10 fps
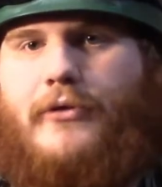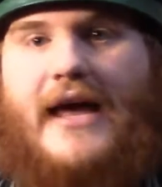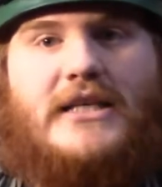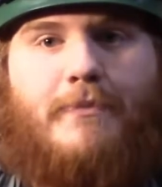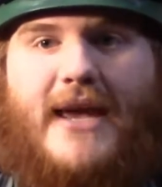
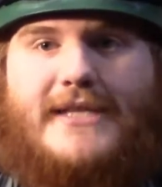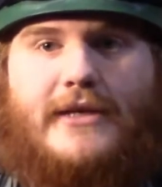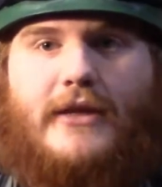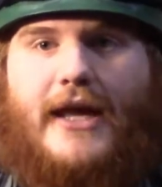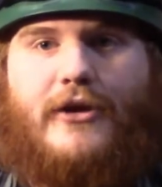That's
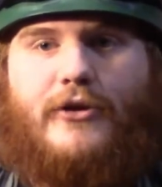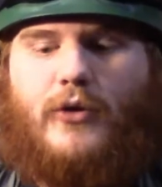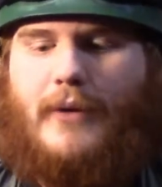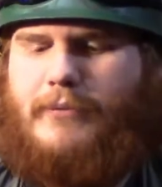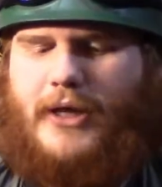basically how you do
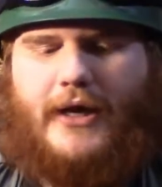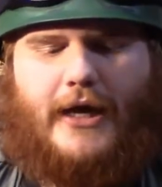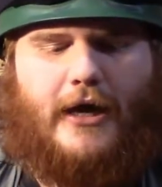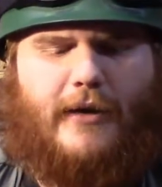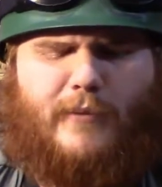
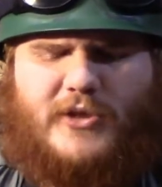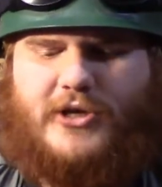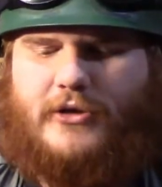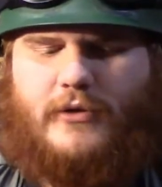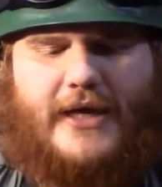Gunpla. What
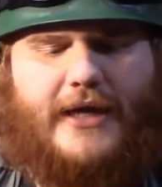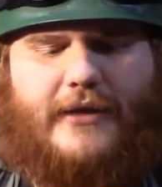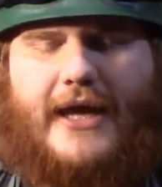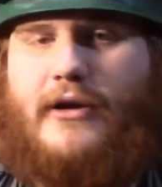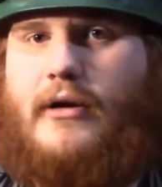you can do then,
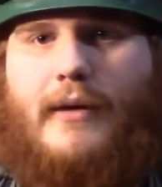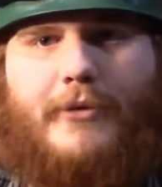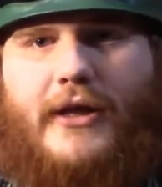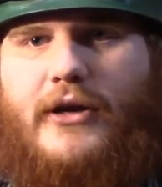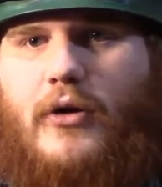later, I'll
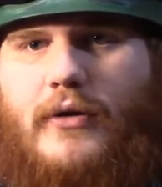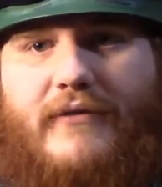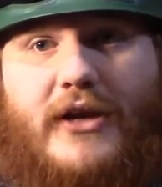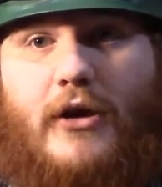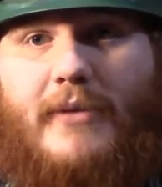probably go in a
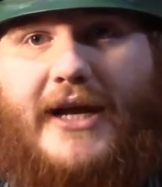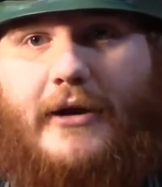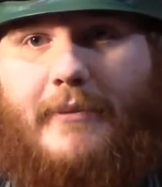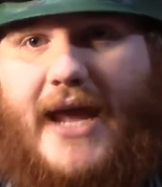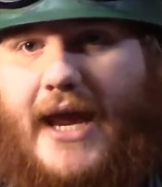video about how
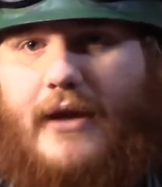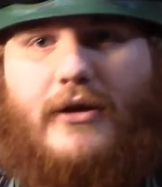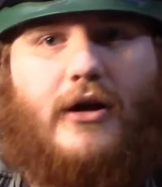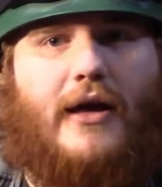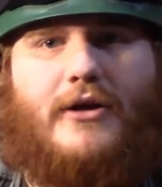to paint,
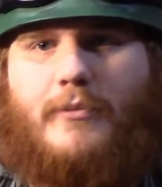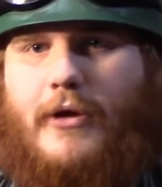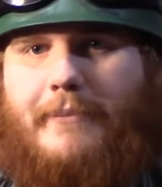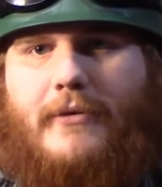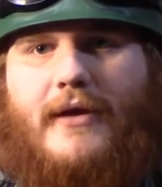you know, how you
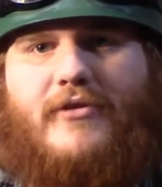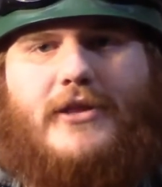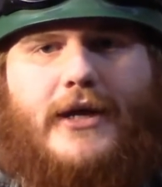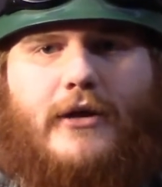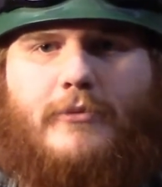prep
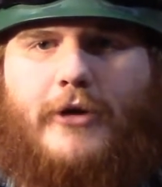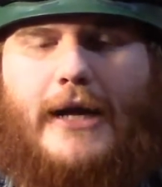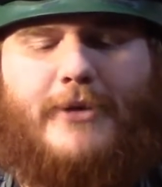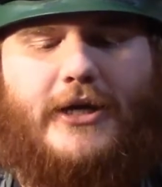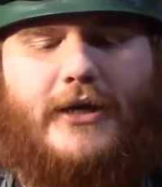everything, you
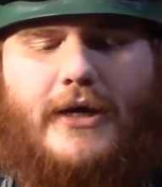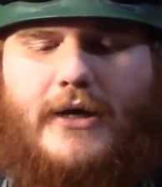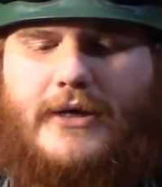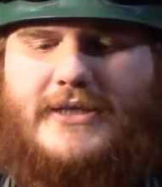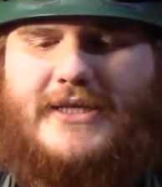prime it,
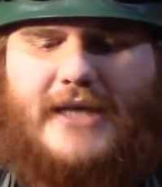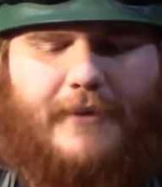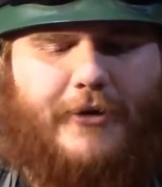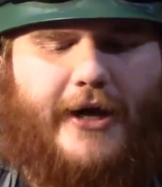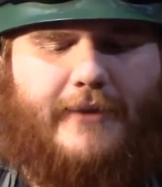because he's
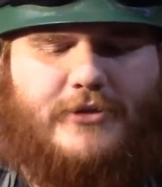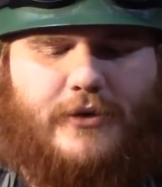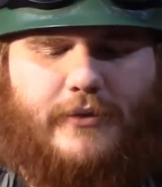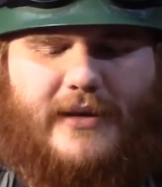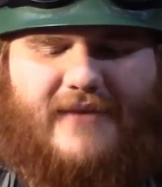not primed,
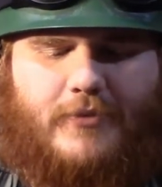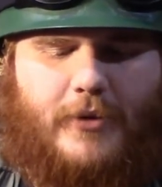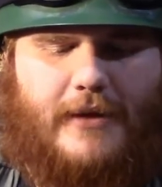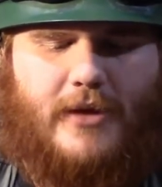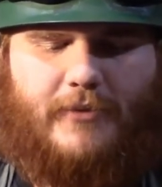so we would have to
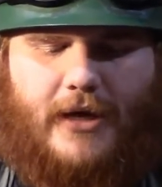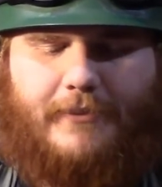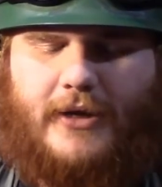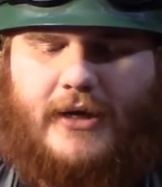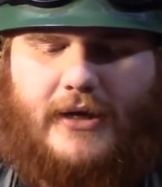prime him
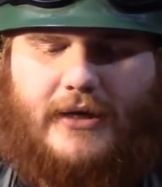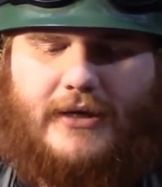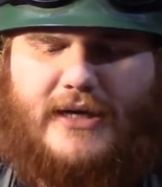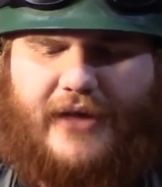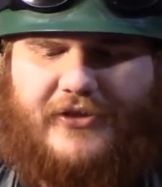up.
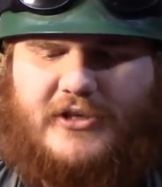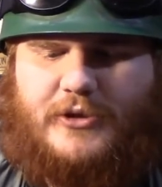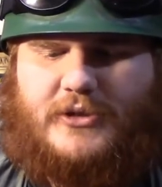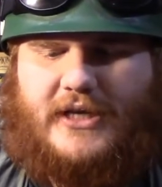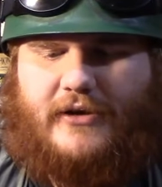Nothing
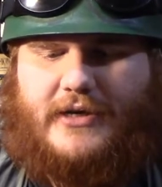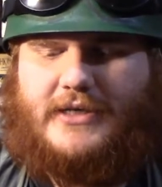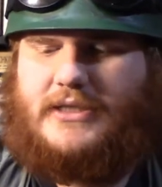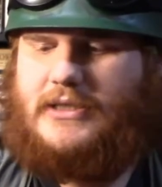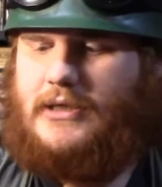too
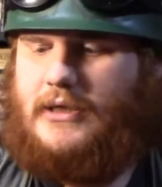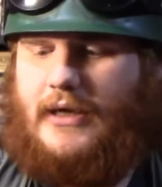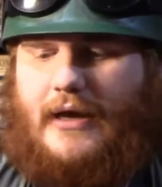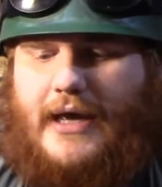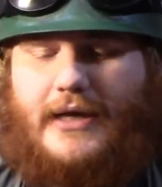serious.
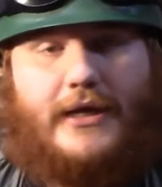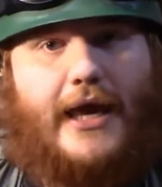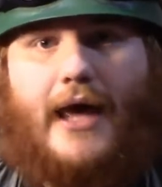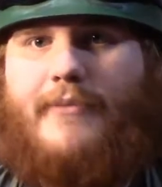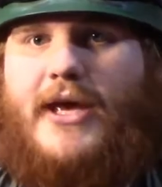And
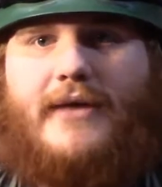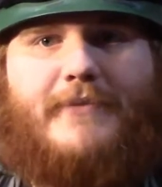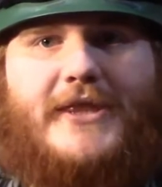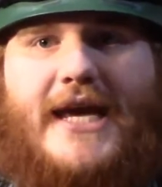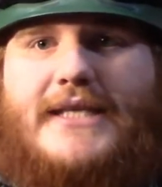yeah, man,
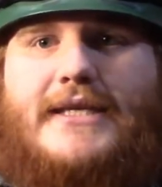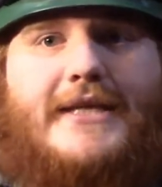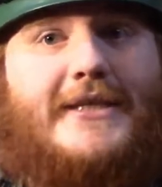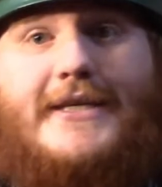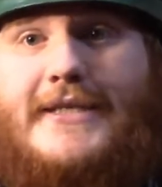but
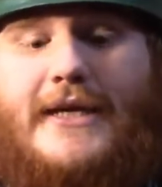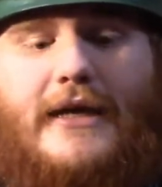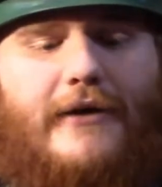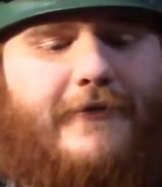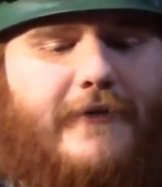it's easy
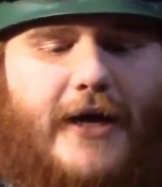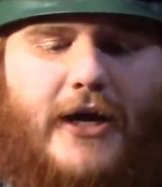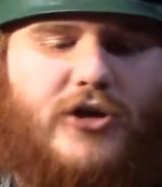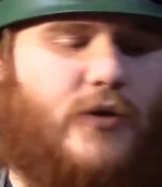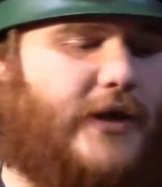enough.
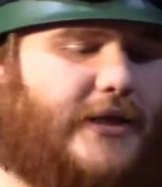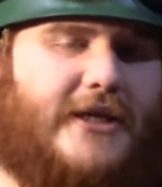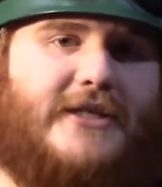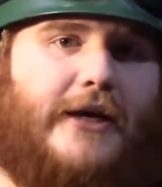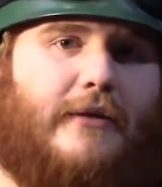You can get
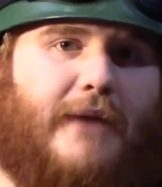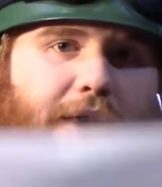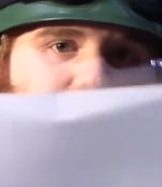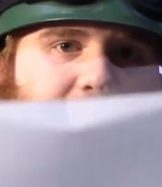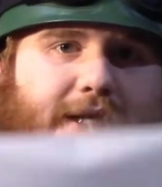these Gundam
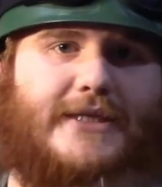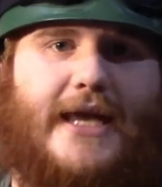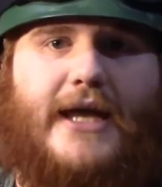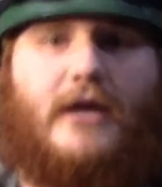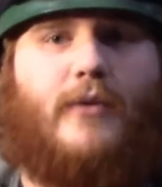model kits
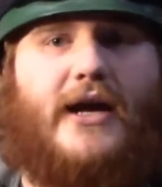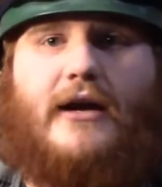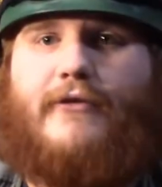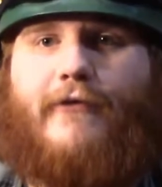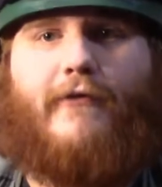
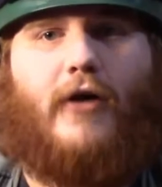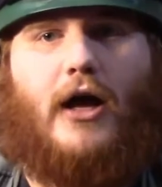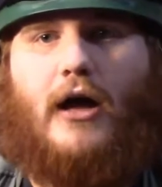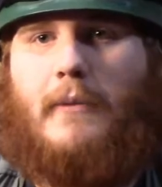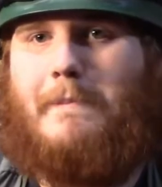anywhere
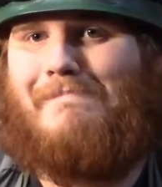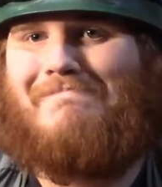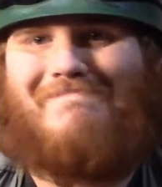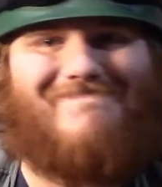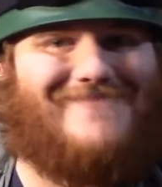from
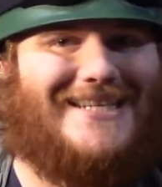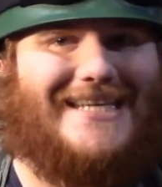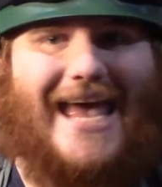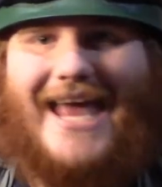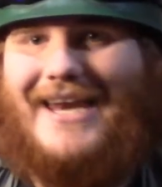
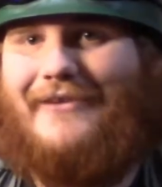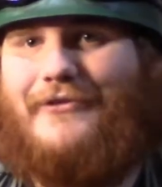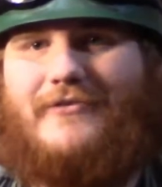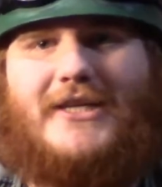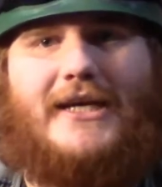$10 to
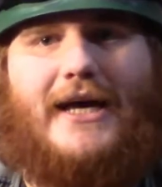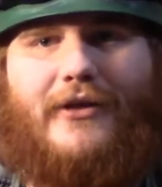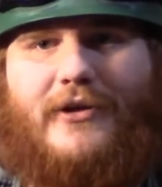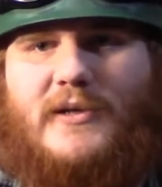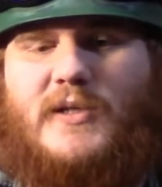
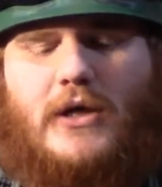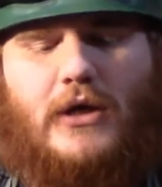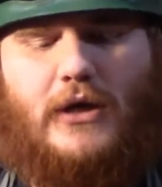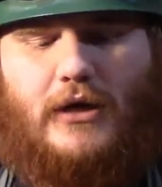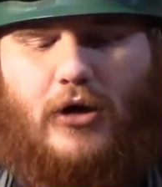$15,
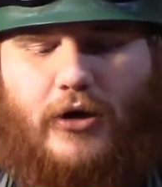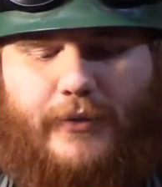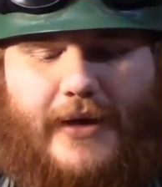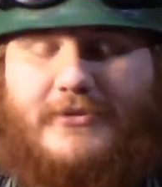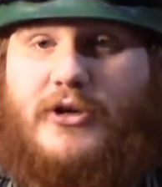all
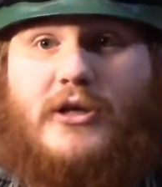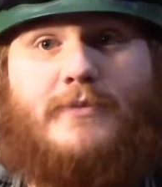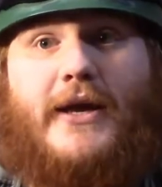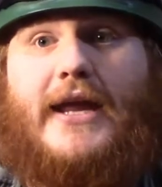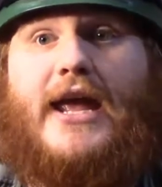the way up to you can
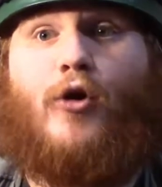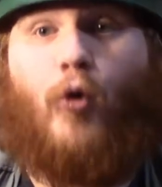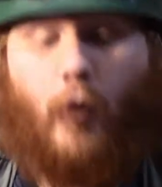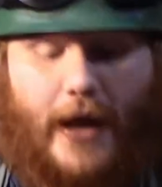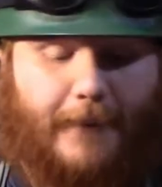spend a
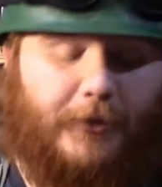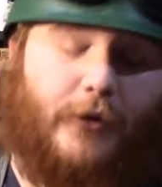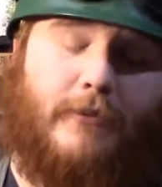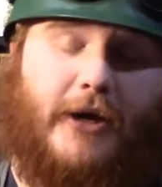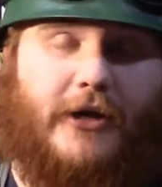crap
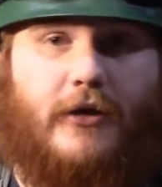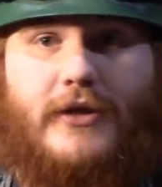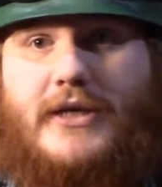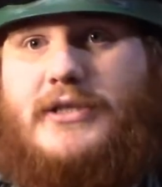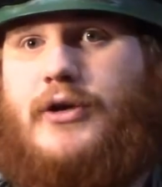load of money on these.